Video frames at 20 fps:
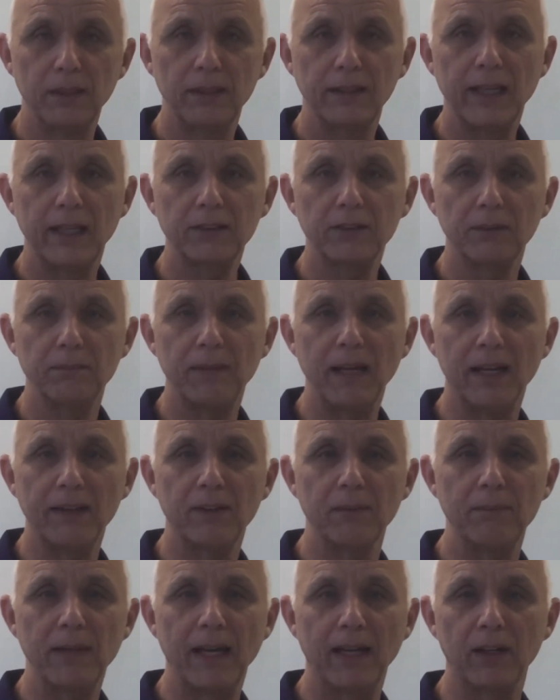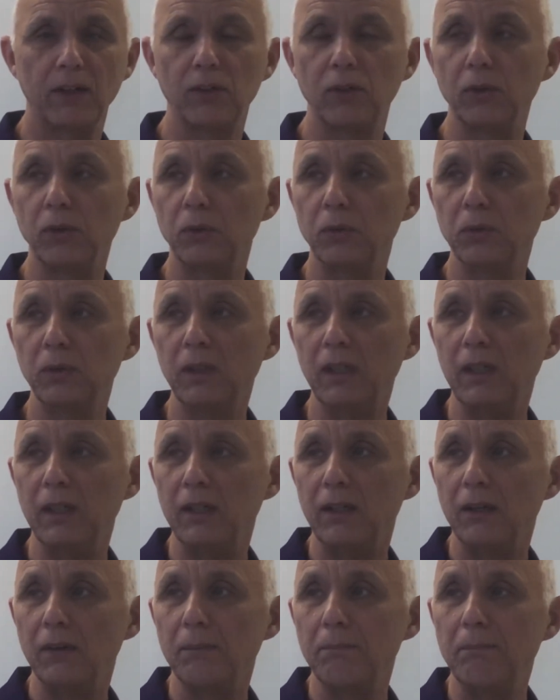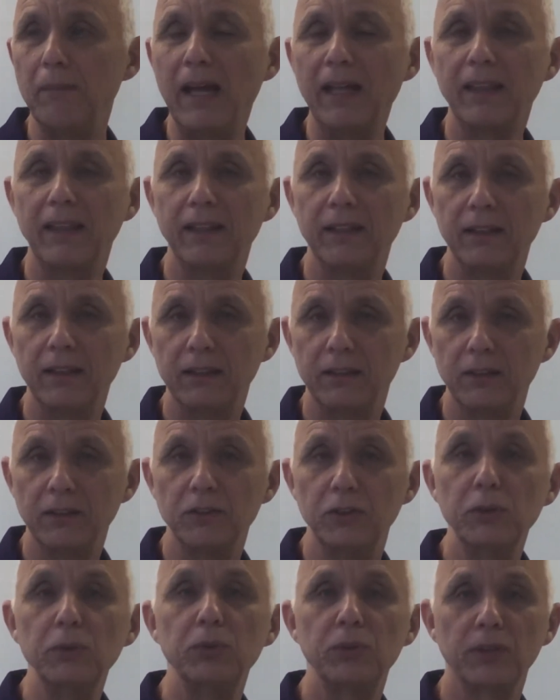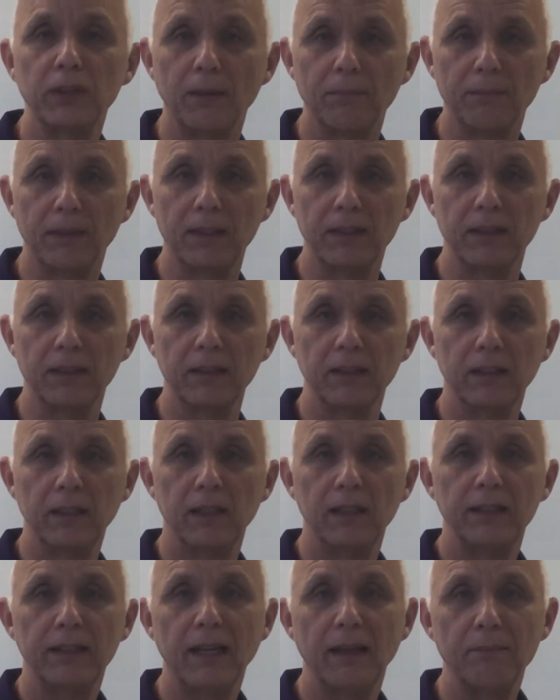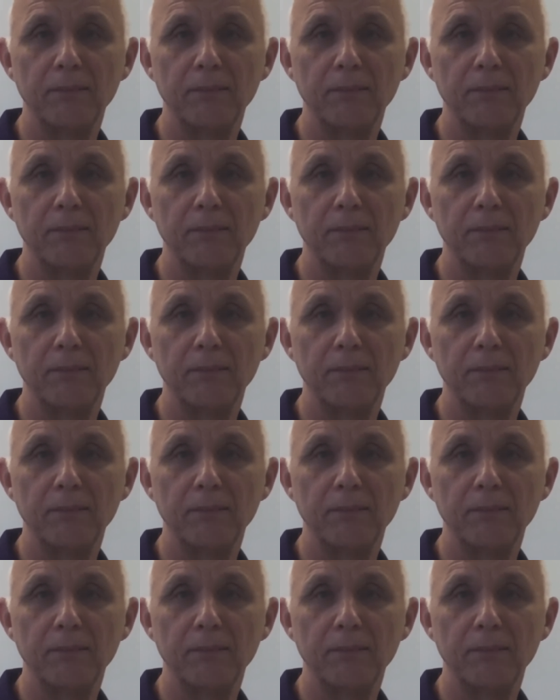That's a mathematical method to do something that